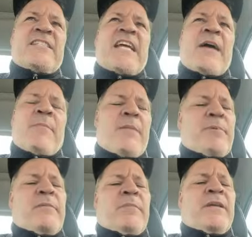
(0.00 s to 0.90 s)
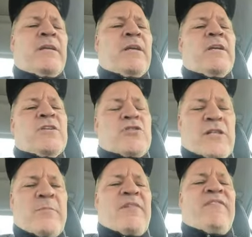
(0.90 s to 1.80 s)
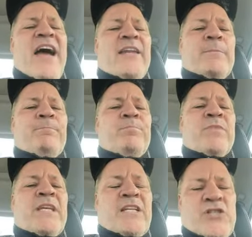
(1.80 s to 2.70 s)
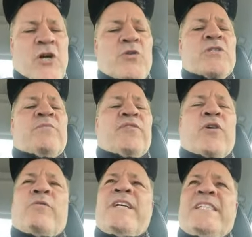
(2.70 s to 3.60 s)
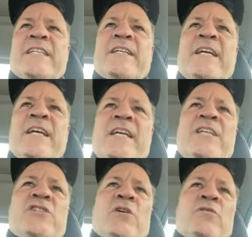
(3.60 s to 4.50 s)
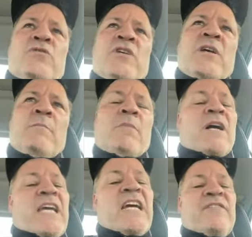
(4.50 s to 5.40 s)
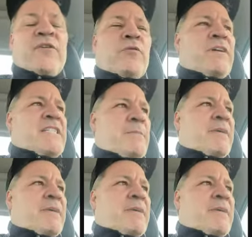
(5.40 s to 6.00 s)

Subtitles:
guy might beat me, so let me fight him. He chose him for a reason. He chose Munguia for a reason.